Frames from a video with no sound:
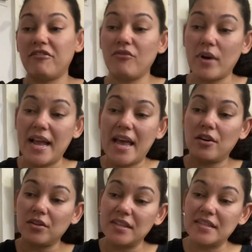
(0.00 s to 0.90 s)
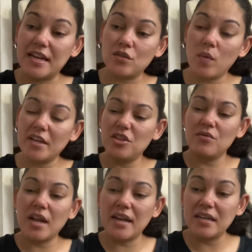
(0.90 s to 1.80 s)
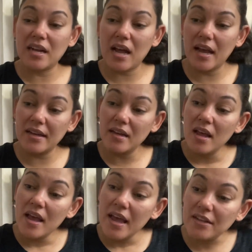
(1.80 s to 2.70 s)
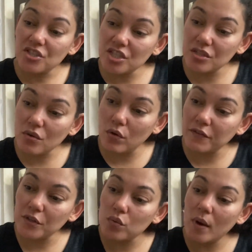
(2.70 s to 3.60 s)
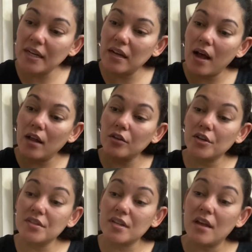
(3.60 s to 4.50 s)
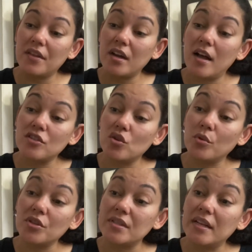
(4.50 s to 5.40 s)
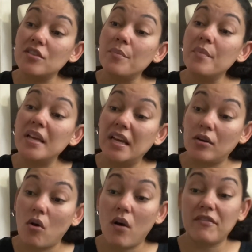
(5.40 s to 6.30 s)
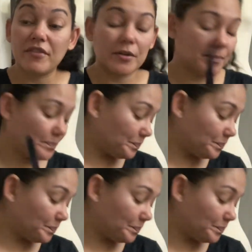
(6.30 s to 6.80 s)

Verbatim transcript: for, I had her listed at $22.99 and she sold for $20. Uh, the customer sent me an offer.